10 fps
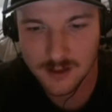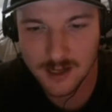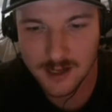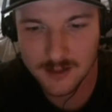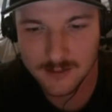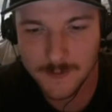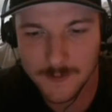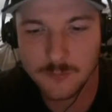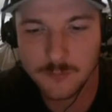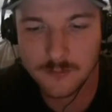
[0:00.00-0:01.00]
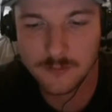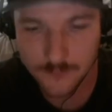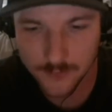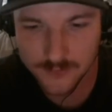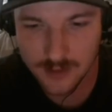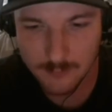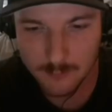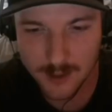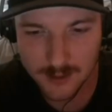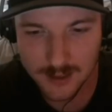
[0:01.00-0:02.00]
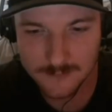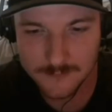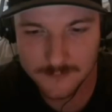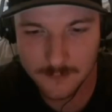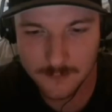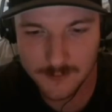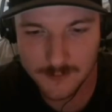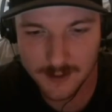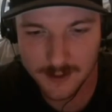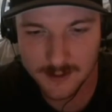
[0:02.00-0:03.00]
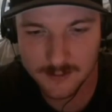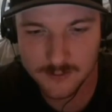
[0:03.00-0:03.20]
And this was the first time in my life something I